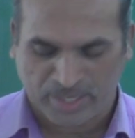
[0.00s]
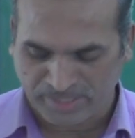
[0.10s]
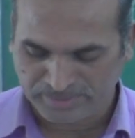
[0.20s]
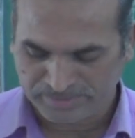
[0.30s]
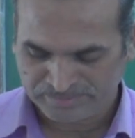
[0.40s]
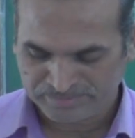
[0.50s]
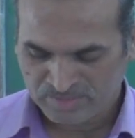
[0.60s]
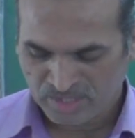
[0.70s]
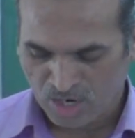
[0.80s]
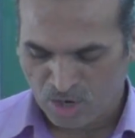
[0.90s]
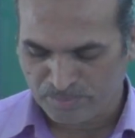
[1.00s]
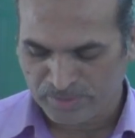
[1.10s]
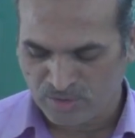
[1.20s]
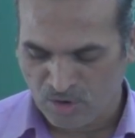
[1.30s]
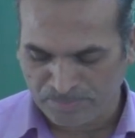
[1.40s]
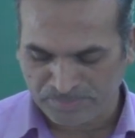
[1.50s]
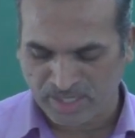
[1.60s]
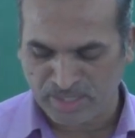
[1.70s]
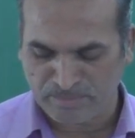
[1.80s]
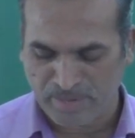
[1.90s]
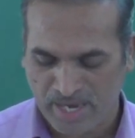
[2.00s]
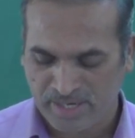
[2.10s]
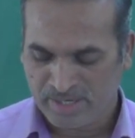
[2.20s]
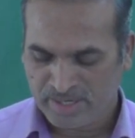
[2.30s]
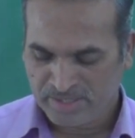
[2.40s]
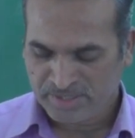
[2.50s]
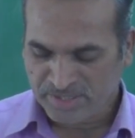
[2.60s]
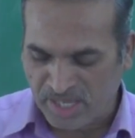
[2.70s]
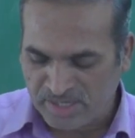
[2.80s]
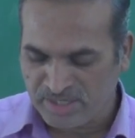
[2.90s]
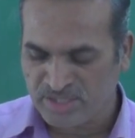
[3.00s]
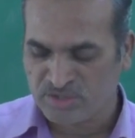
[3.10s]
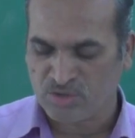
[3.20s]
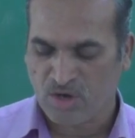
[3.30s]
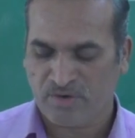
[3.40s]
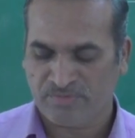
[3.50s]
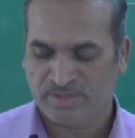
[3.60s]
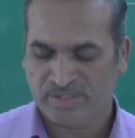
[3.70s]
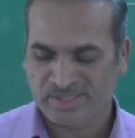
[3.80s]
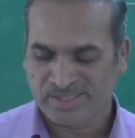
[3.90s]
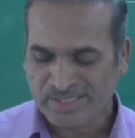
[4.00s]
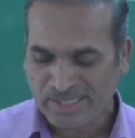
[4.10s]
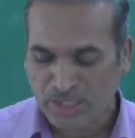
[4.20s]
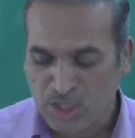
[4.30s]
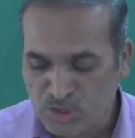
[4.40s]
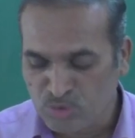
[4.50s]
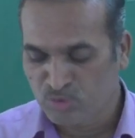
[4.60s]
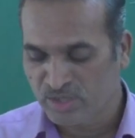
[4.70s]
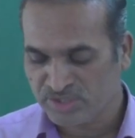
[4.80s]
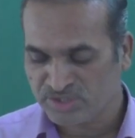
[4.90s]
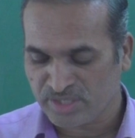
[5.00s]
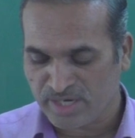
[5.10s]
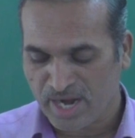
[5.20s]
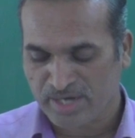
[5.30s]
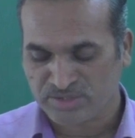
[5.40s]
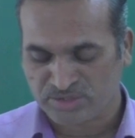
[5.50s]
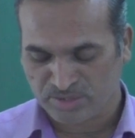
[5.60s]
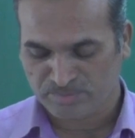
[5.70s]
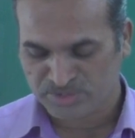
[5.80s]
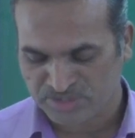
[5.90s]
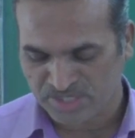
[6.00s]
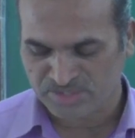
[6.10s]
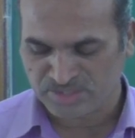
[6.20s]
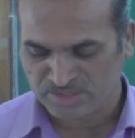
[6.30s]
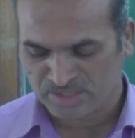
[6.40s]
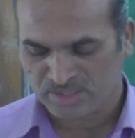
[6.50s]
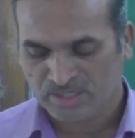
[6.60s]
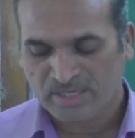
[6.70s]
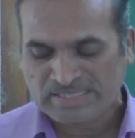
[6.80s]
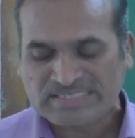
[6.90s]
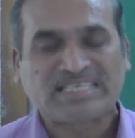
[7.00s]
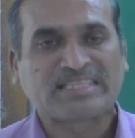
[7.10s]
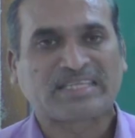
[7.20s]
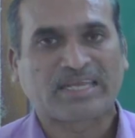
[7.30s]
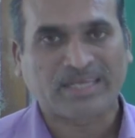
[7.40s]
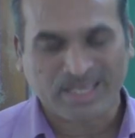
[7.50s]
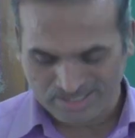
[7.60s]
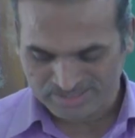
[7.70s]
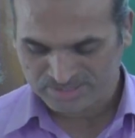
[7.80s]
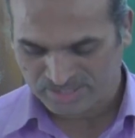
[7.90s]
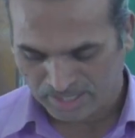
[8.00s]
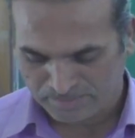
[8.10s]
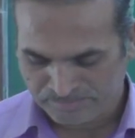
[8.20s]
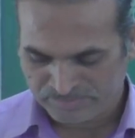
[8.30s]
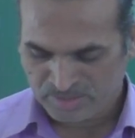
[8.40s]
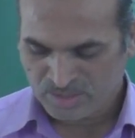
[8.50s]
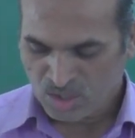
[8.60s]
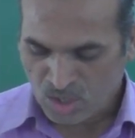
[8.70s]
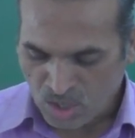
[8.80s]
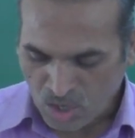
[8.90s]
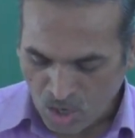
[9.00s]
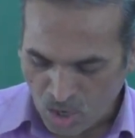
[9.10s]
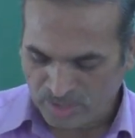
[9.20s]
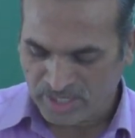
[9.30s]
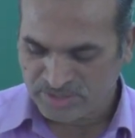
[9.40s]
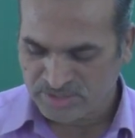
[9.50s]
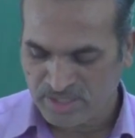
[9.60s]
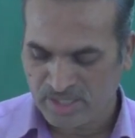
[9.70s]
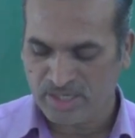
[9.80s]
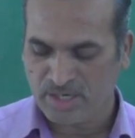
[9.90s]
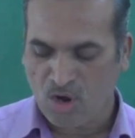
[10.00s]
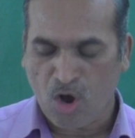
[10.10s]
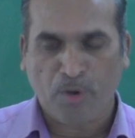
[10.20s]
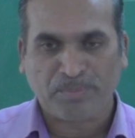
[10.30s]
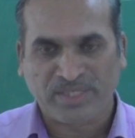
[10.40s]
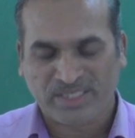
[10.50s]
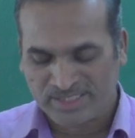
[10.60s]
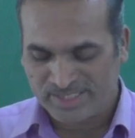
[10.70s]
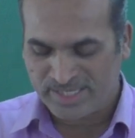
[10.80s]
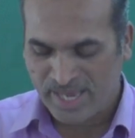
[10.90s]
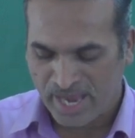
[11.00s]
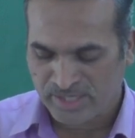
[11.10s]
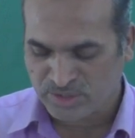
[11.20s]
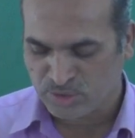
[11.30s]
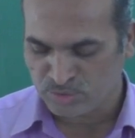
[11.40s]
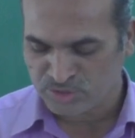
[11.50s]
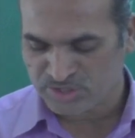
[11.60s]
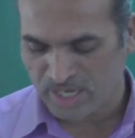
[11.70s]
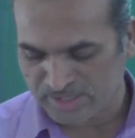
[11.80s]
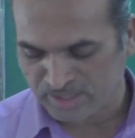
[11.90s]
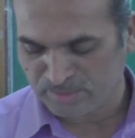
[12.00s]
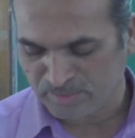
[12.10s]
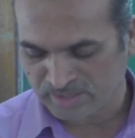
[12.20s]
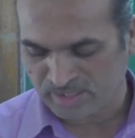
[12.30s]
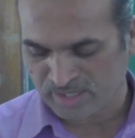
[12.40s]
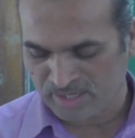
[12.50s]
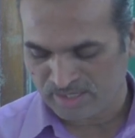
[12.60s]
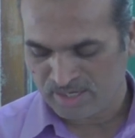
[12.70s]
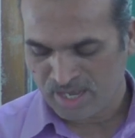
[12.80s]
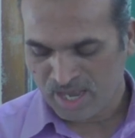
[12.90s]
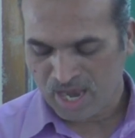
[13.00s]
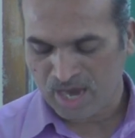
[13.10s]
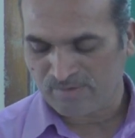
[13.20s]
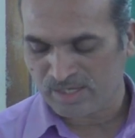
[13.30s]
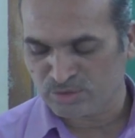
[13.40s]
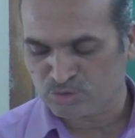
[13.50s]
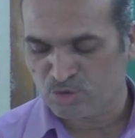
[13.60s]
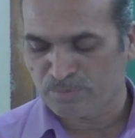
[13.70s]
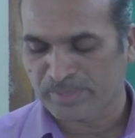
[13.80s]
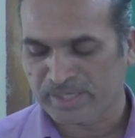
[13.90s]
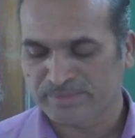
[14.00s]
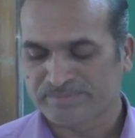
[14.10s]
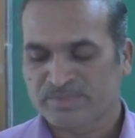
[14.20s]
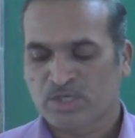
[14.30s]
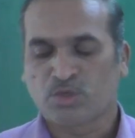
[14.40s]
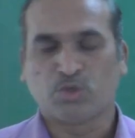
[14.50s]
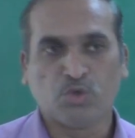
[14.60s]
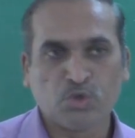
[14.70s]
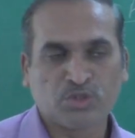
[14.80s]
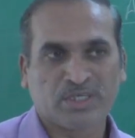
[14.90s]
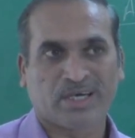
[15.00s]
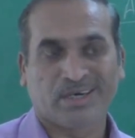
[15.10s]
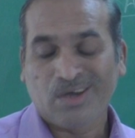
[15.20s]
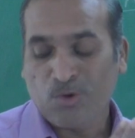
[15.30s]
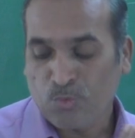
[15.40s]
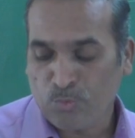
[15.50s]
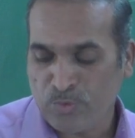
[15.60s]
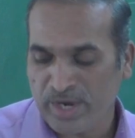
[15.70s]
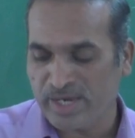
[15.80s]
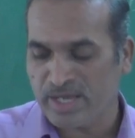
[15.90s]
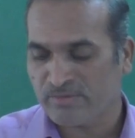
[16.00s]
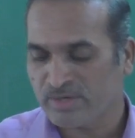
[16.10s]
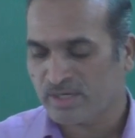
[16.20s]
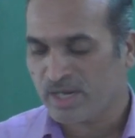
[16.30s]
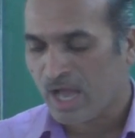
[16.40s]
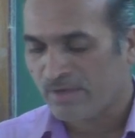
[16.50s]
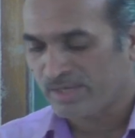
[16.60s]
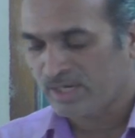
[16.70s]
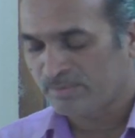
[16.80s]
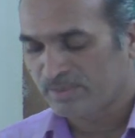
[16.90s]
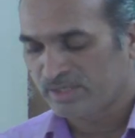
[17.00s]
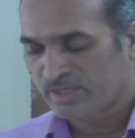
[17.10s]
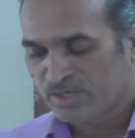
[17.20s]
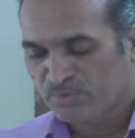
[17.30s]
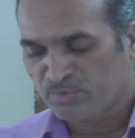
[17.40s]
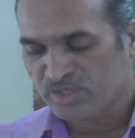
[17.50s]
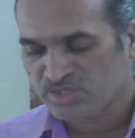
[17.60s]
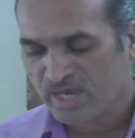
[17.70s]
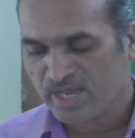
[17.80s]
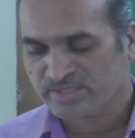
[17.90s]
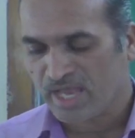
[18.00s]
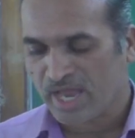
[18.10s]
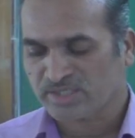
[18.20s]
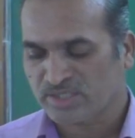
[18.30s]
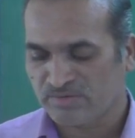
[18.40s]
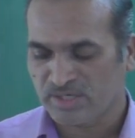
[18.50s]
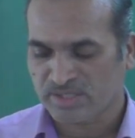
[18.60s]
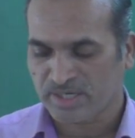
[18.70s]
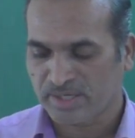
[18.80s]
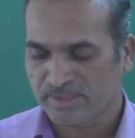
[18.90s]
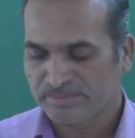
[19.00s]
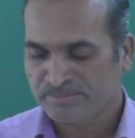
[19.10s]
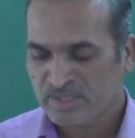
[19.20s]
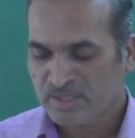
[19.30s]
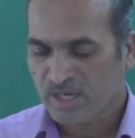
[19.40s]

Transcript: been obtained by techniques of resolution at some stage in the synthetic scheme. Occasionally, optically active starting material have also been used whenever available, which has activated,